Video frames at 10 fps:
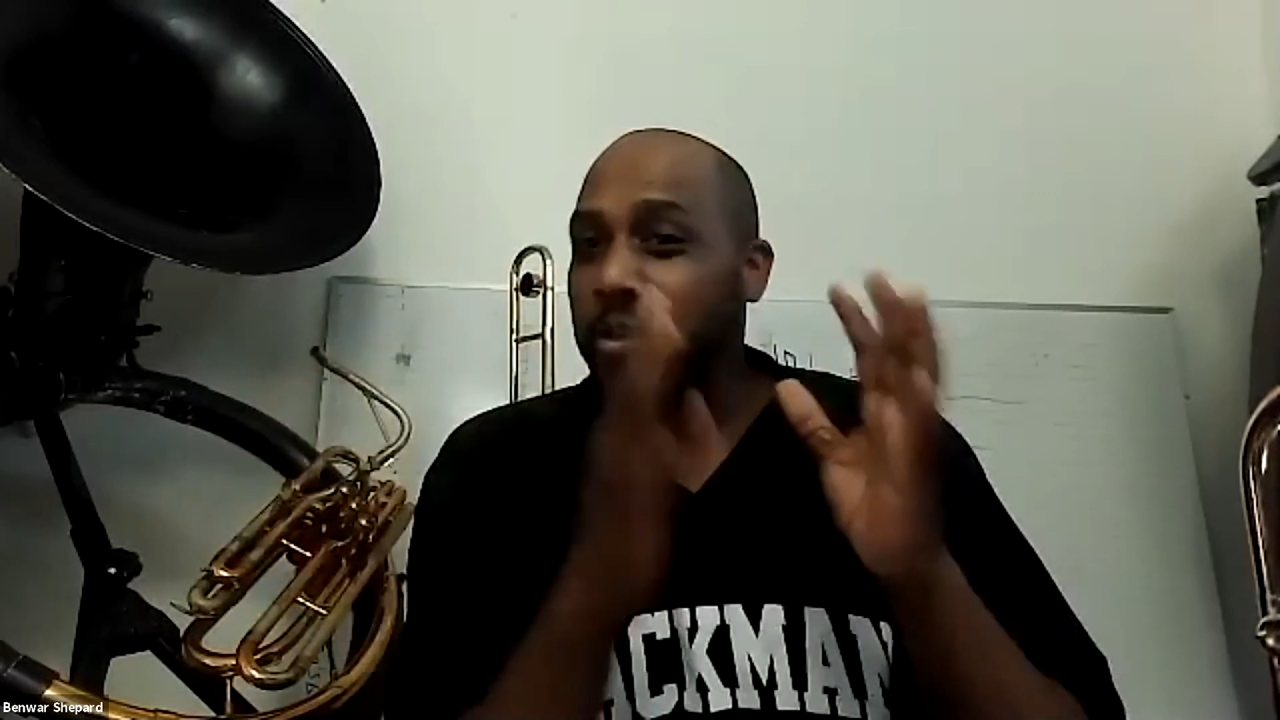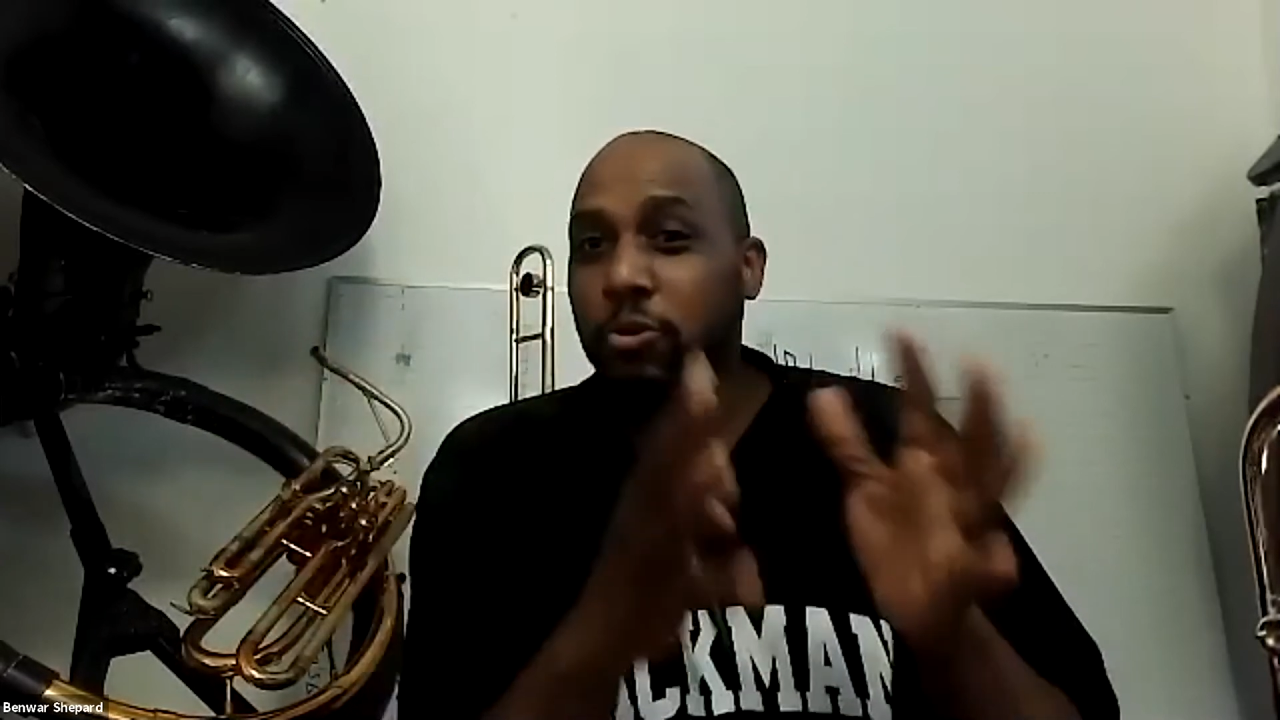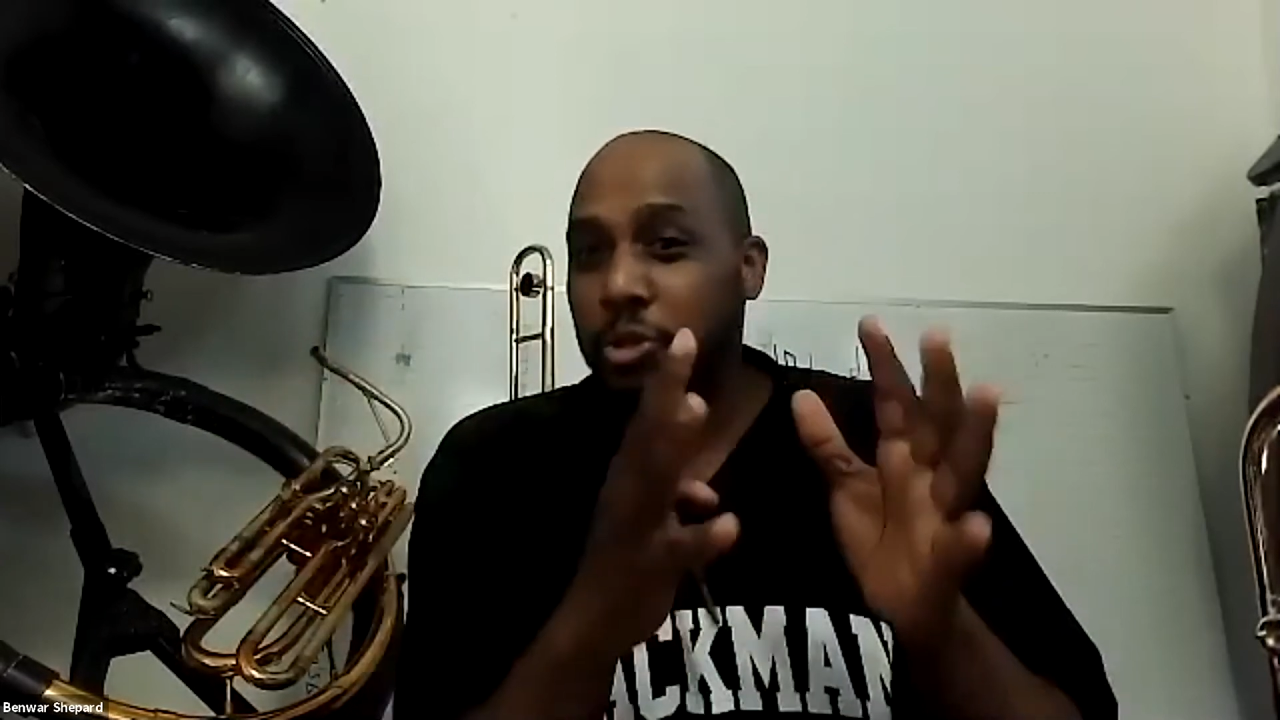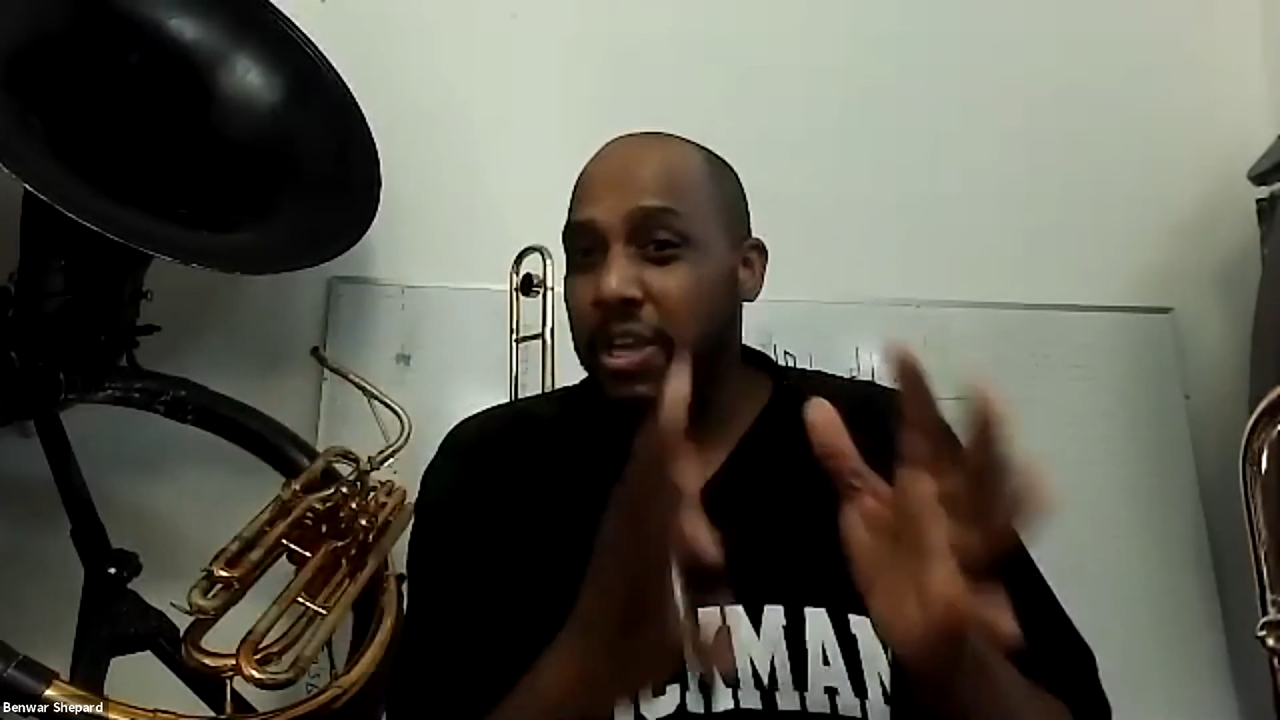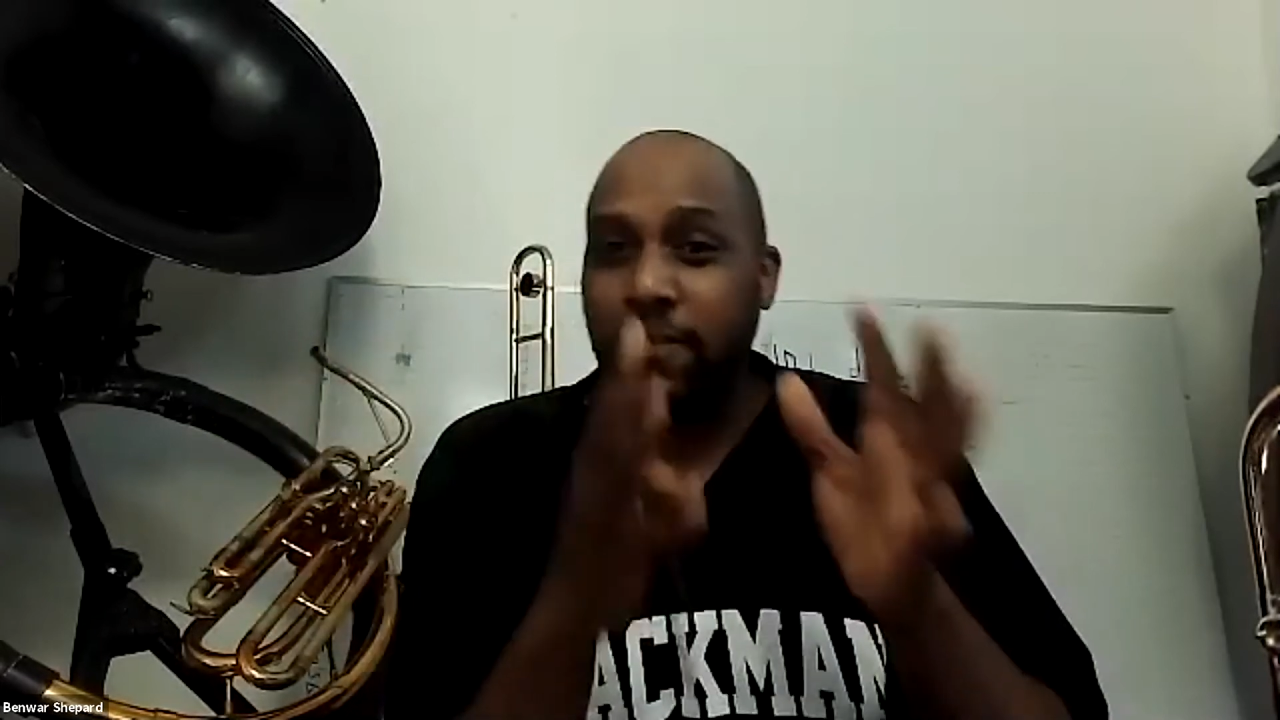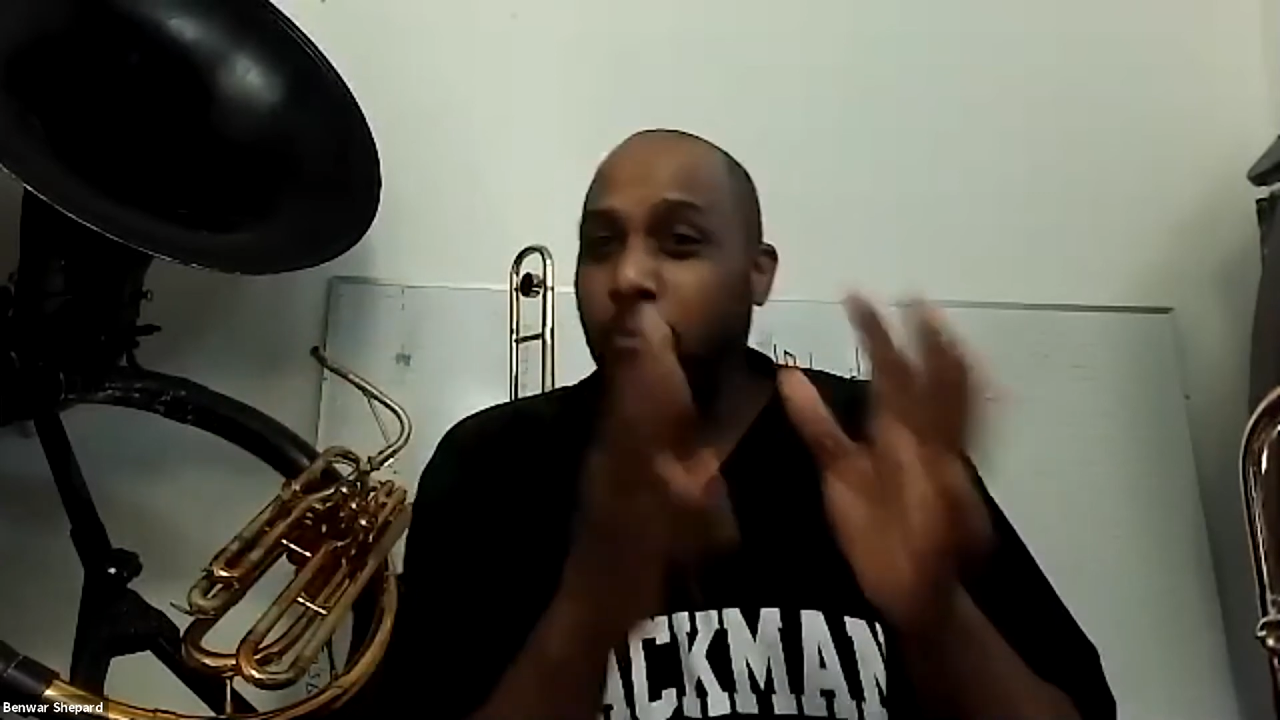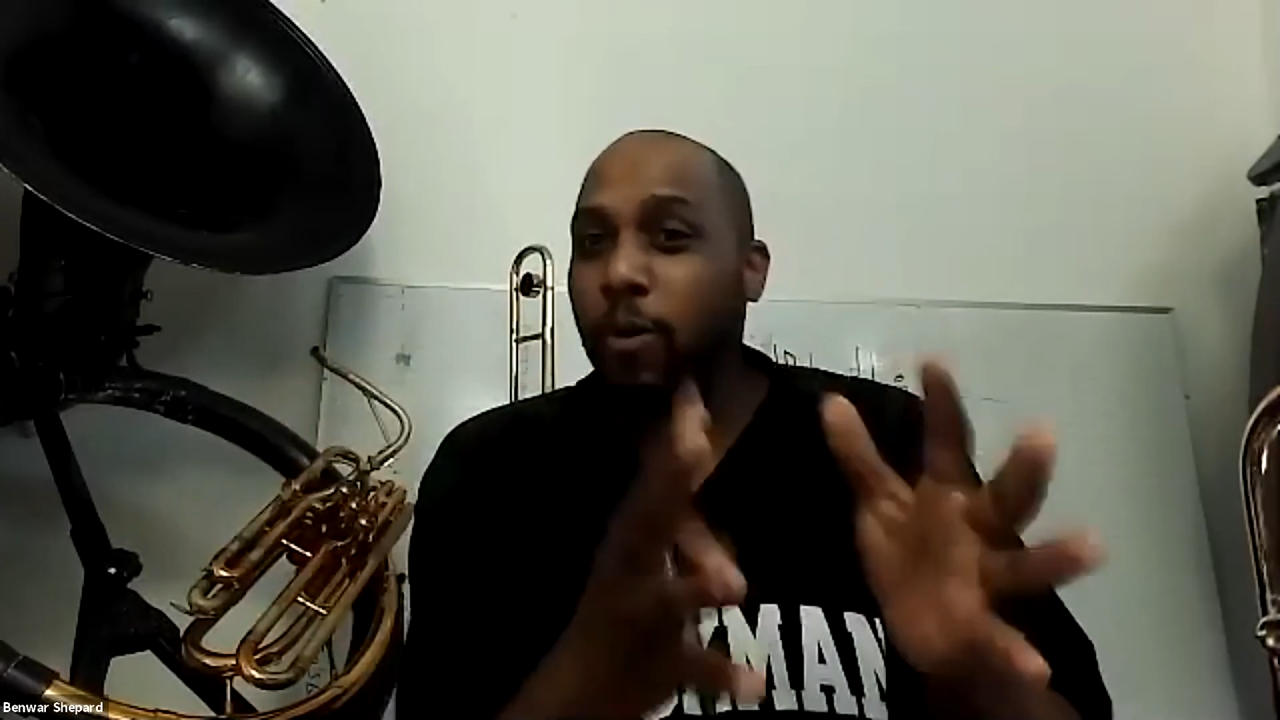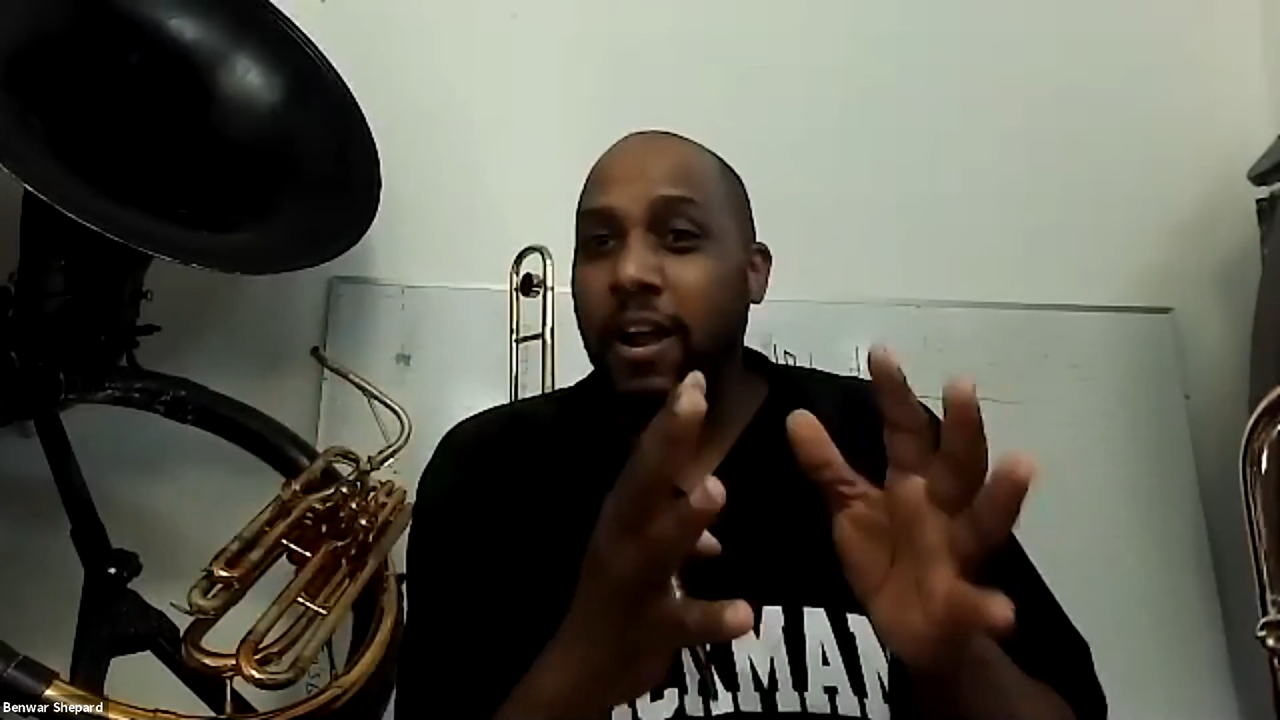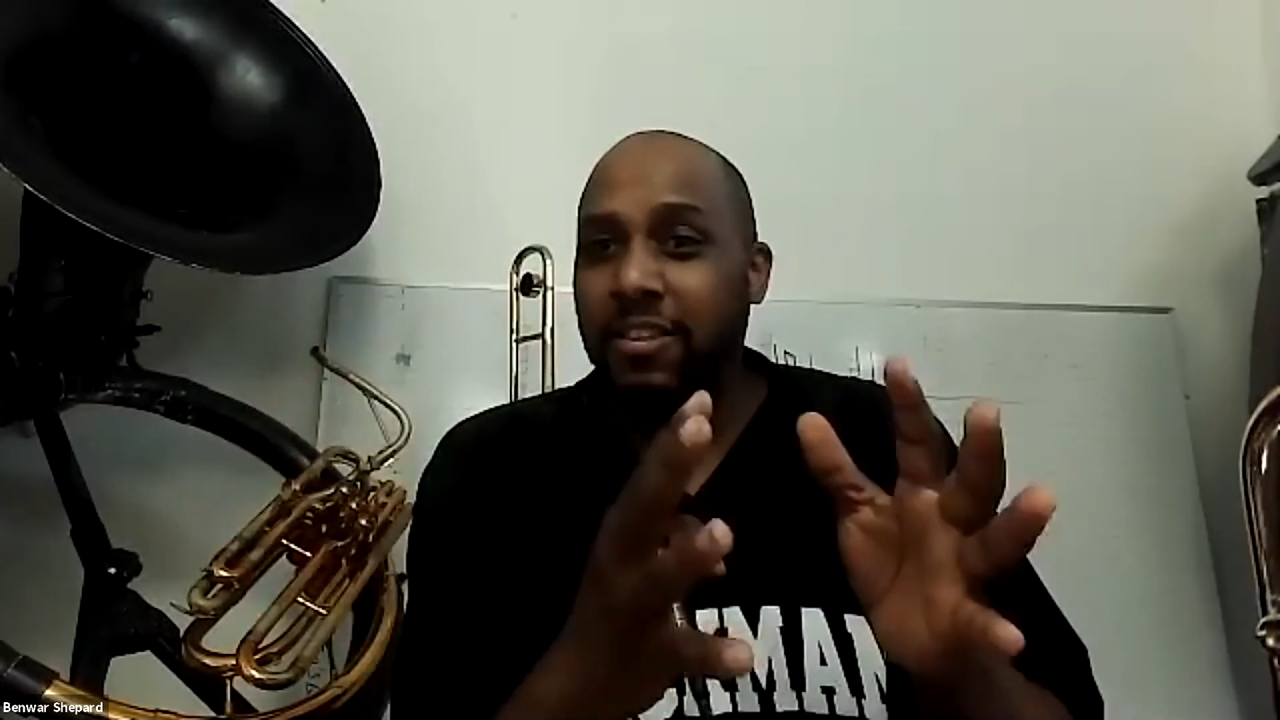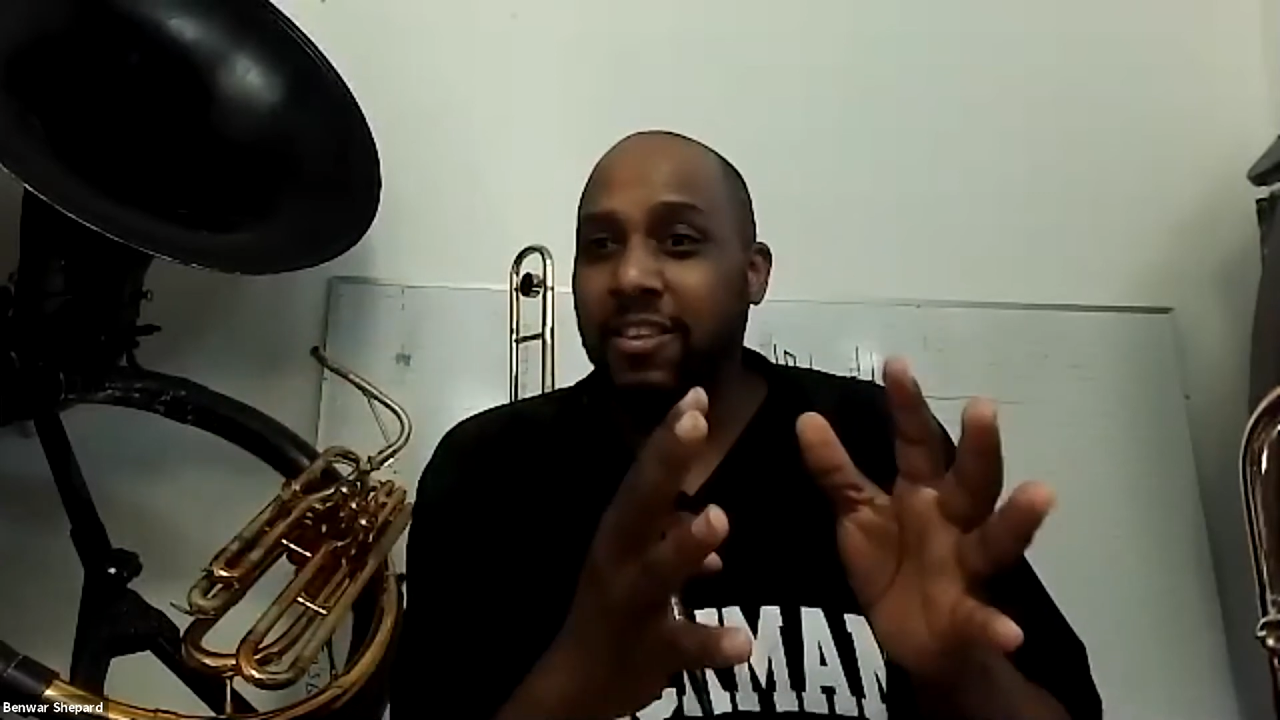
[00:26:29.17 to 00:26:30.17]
you just have to grind